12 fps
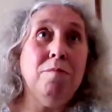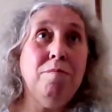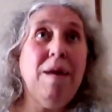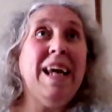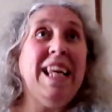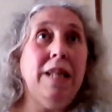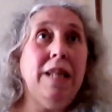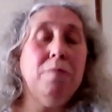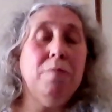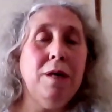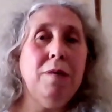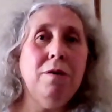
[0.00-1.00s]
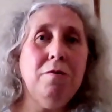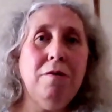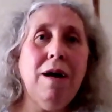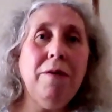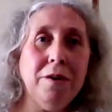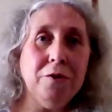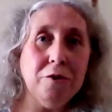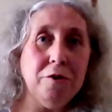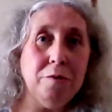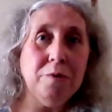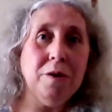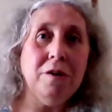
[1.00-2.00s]
Mainly the people who ran those
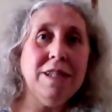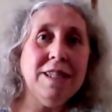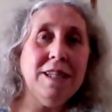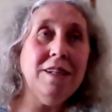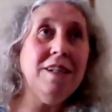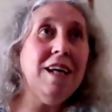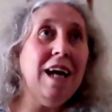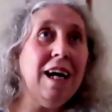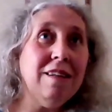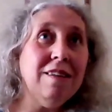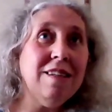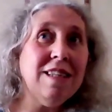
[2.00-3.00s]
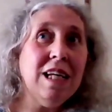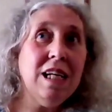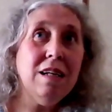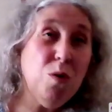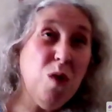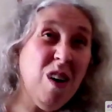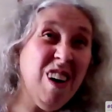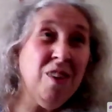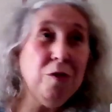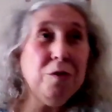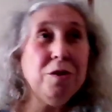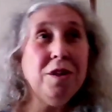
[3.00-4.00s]
groups were Christian, and quite a
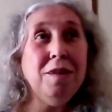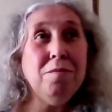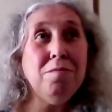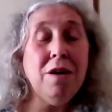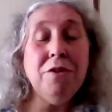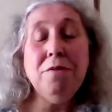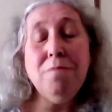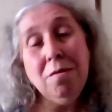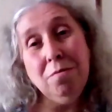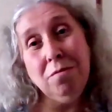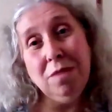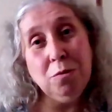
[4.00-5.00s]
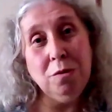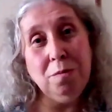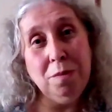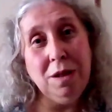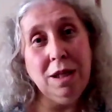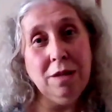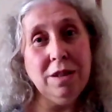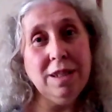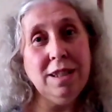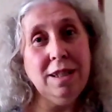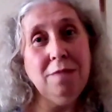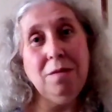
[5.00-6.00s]
lot of the other mums would be
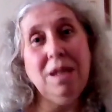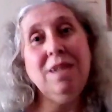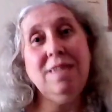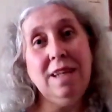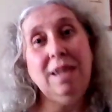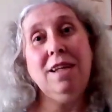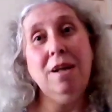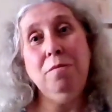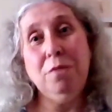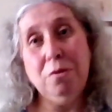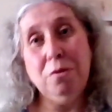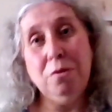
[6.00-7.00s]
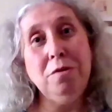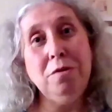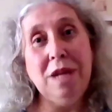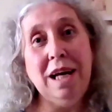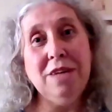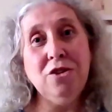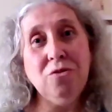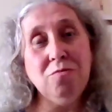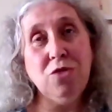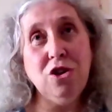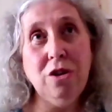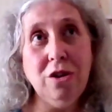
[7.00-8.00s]
Christian because they'd come through their
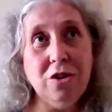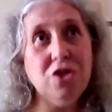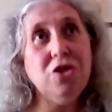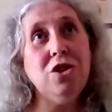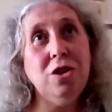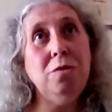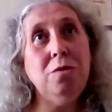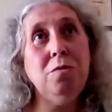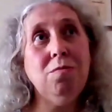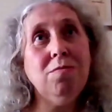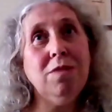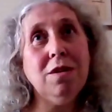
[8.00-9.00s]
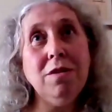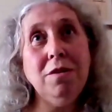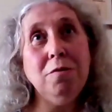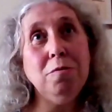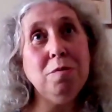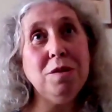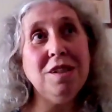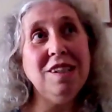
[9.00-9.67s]
church to the groups.